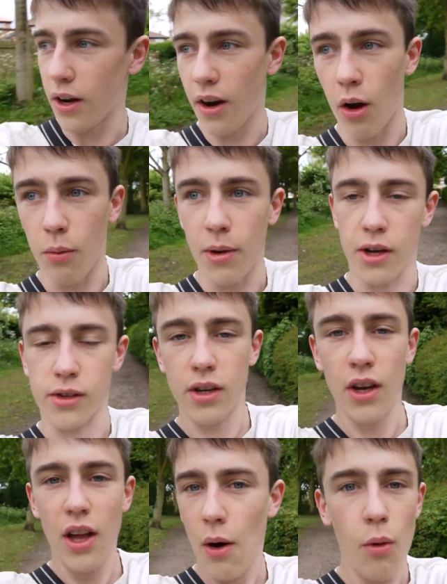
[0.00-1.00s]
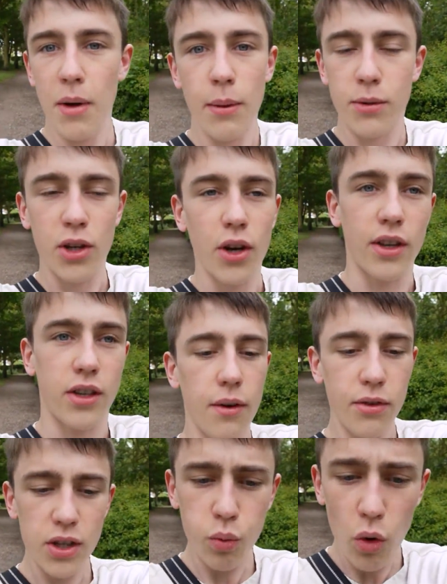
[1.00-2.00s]
I know, because I wouldn't be able to cut this
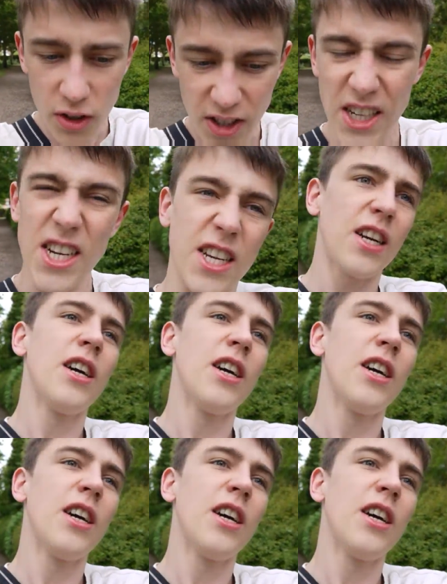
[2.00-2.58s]
off because it's one take.